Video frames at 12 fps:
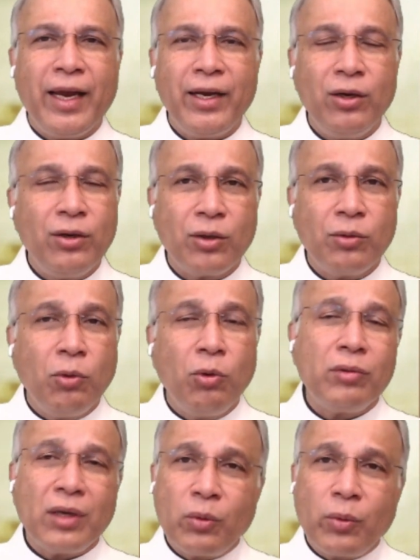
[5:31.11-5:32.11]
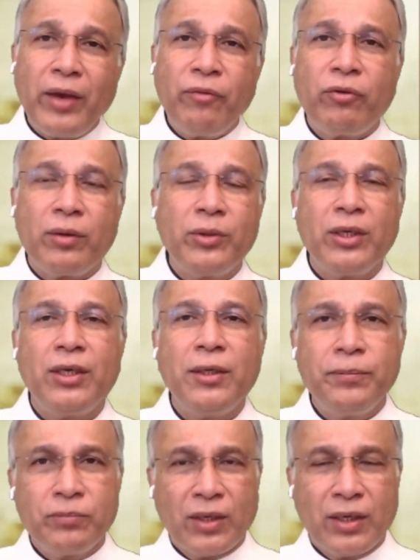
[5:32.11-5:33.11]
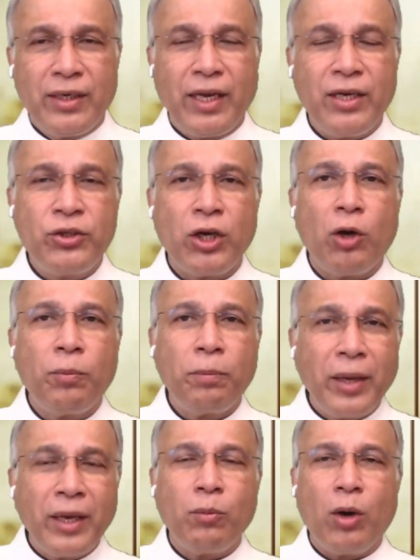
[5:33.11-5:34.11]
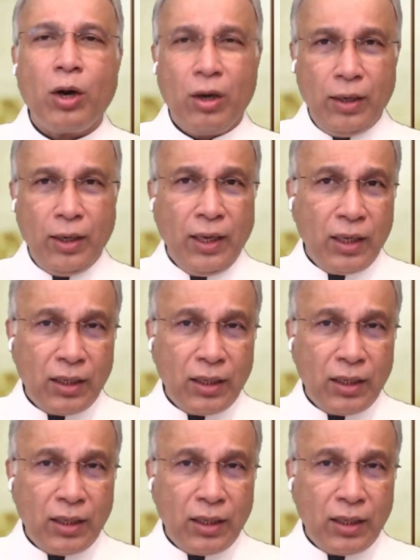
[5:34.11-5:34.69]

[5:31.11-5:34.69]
and move away from the Deng Xiaoping model.